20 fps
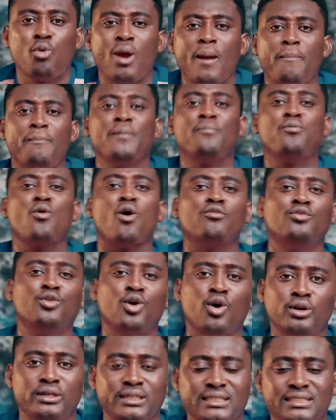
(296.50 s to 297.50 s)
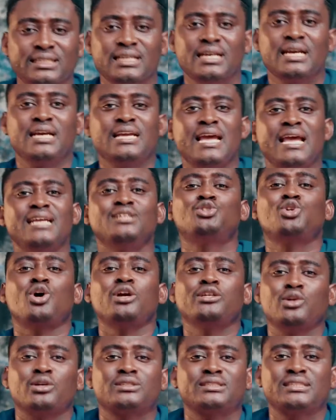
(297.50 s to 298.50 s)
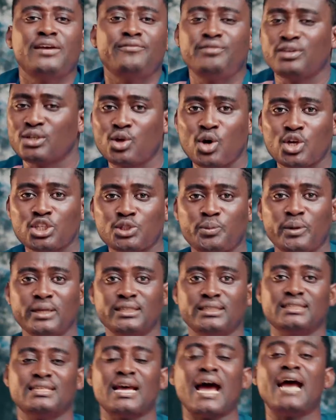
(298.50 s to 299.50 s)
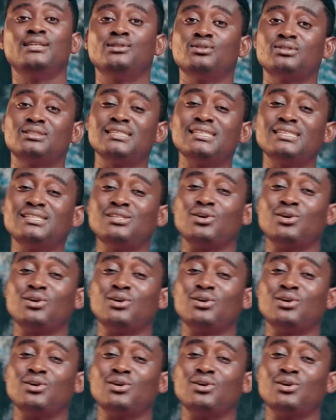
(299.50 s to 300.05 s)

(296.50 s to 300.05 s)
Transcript: where people of God is. Enjoy yourself in God's presence and you see